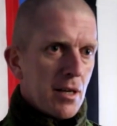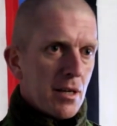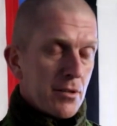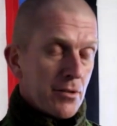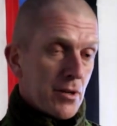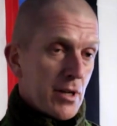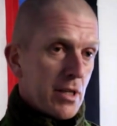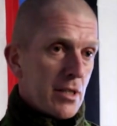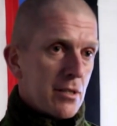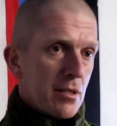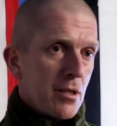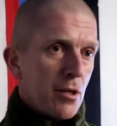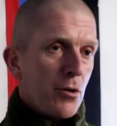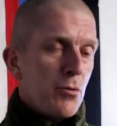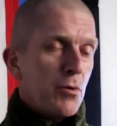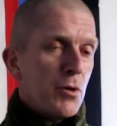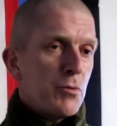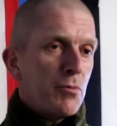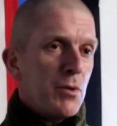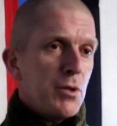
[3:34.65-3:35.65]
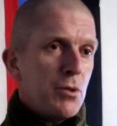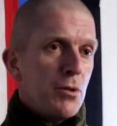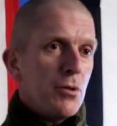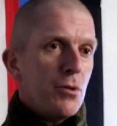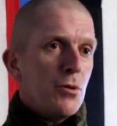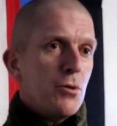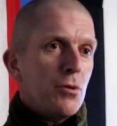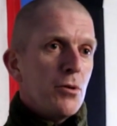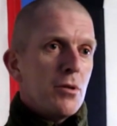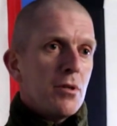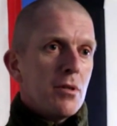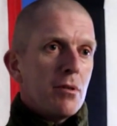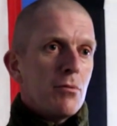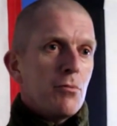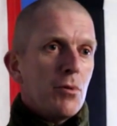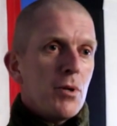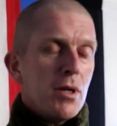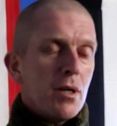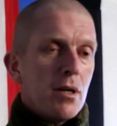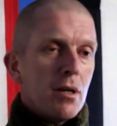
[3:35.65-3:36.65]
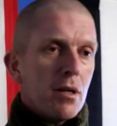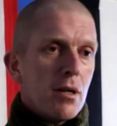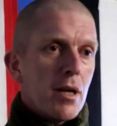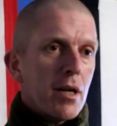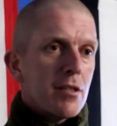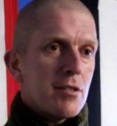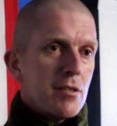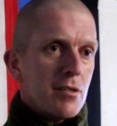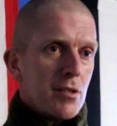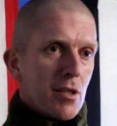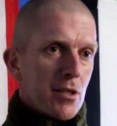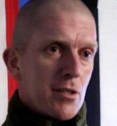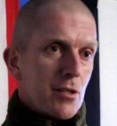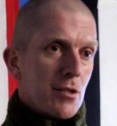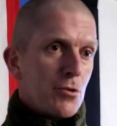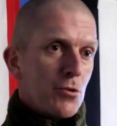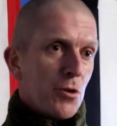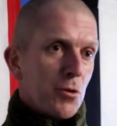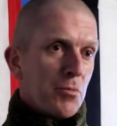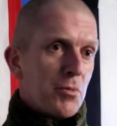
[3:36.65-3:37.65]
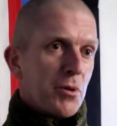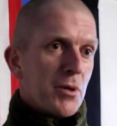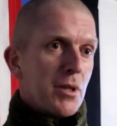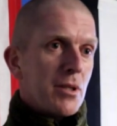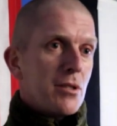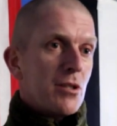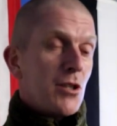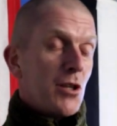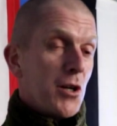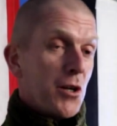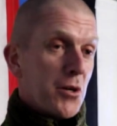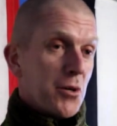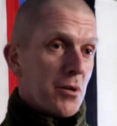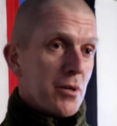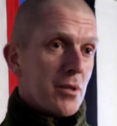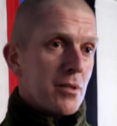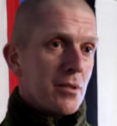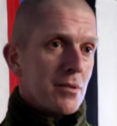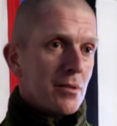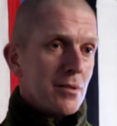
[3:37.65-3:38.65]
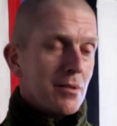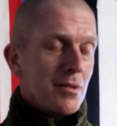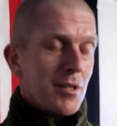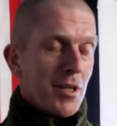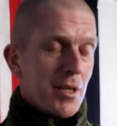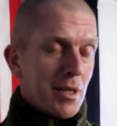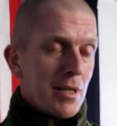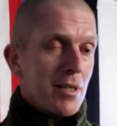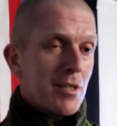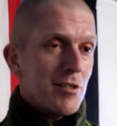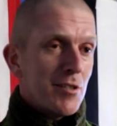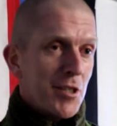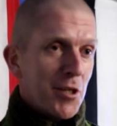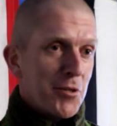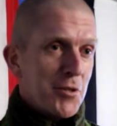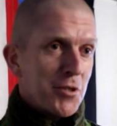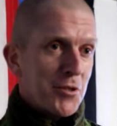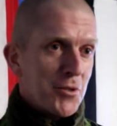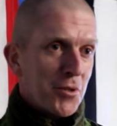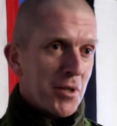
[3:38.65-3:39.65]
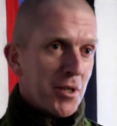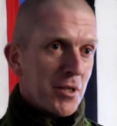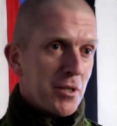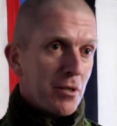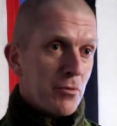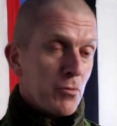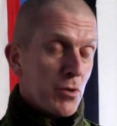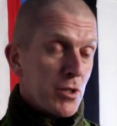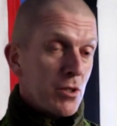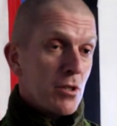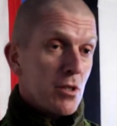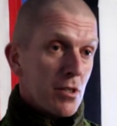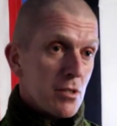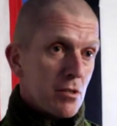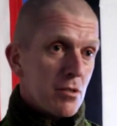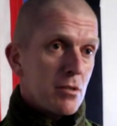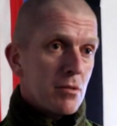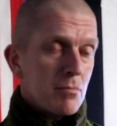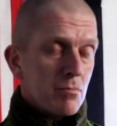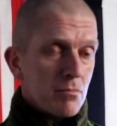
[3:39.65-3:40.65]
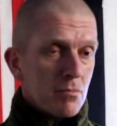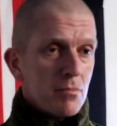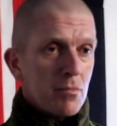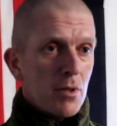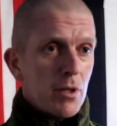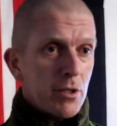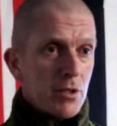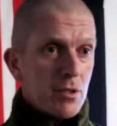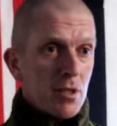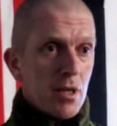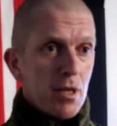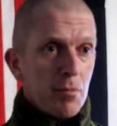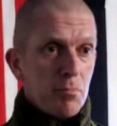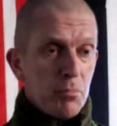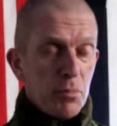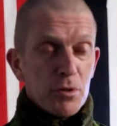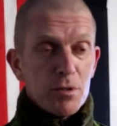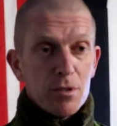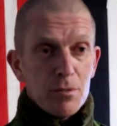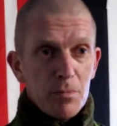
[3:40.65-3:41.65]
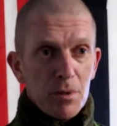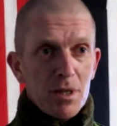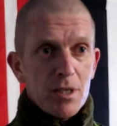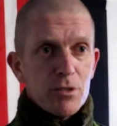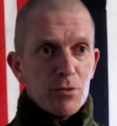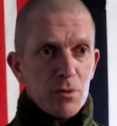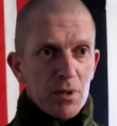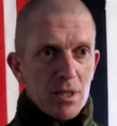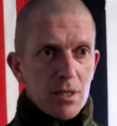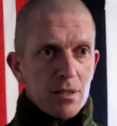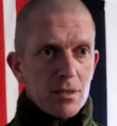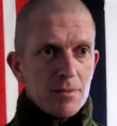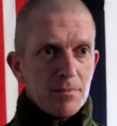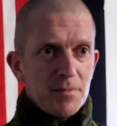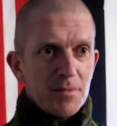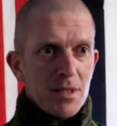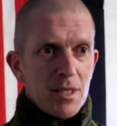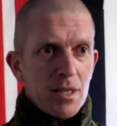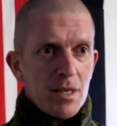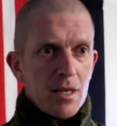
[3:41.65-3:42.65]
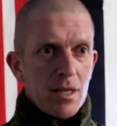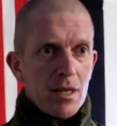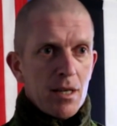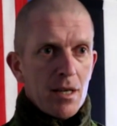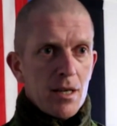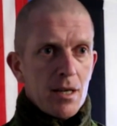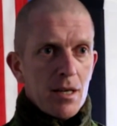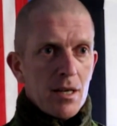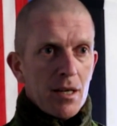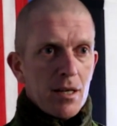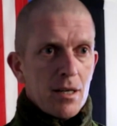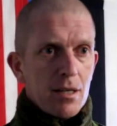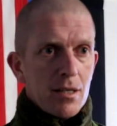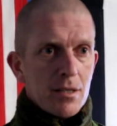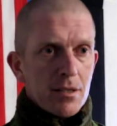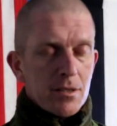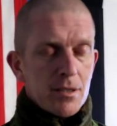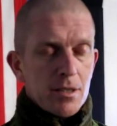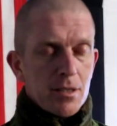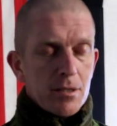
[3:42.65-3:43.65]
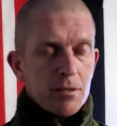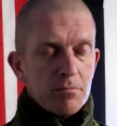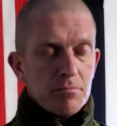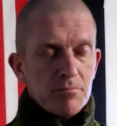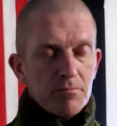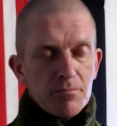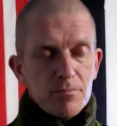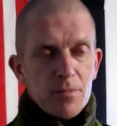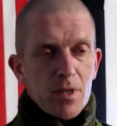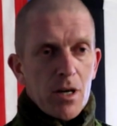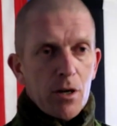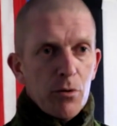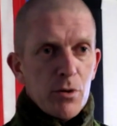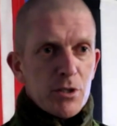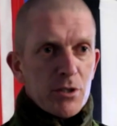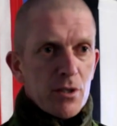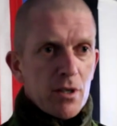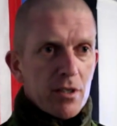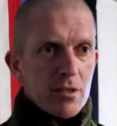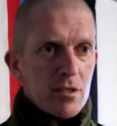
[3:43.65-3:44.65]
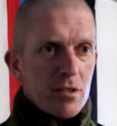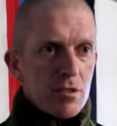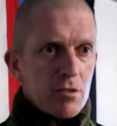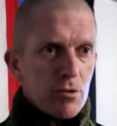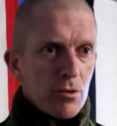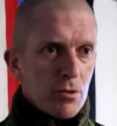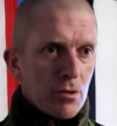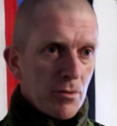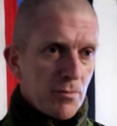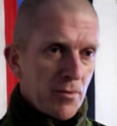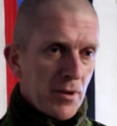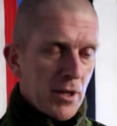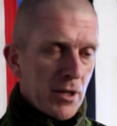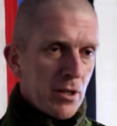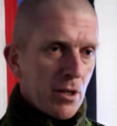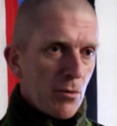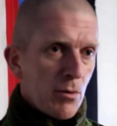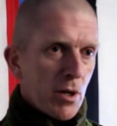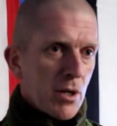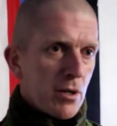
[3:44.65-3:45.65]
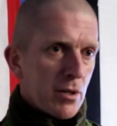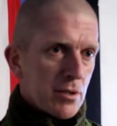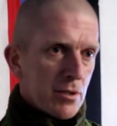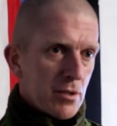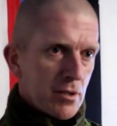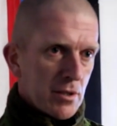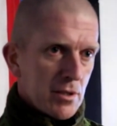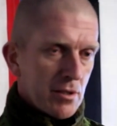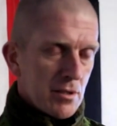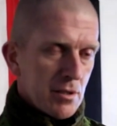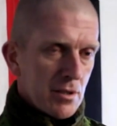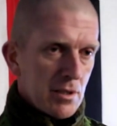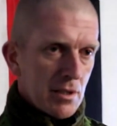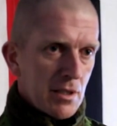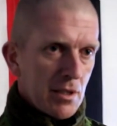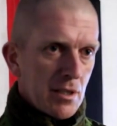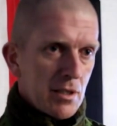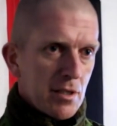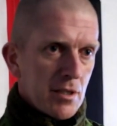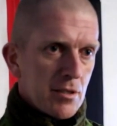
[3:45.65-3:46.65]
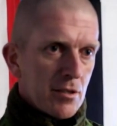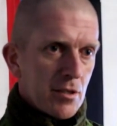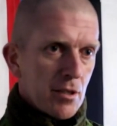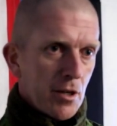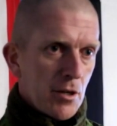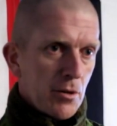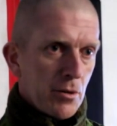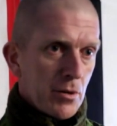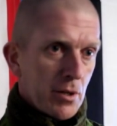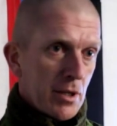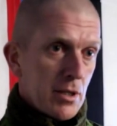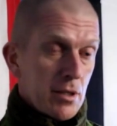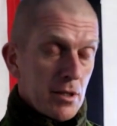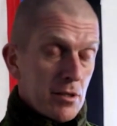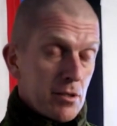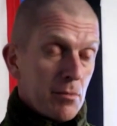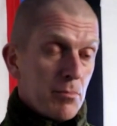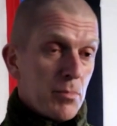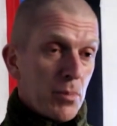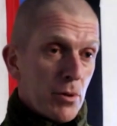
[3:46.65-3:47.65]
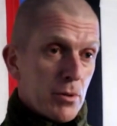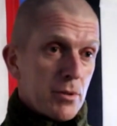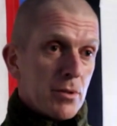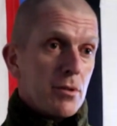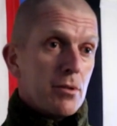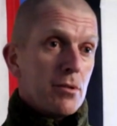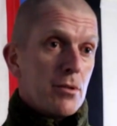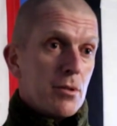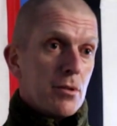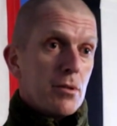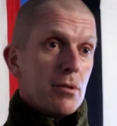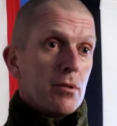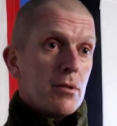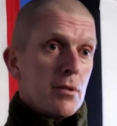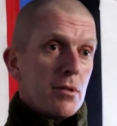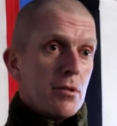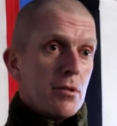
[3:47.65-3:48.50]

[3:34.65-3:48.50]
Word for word: And right now what we do, we are exercising to operate here in Estonia together, which is, let's say, possible as well. And um, our task is to defend our countries, so it is important to,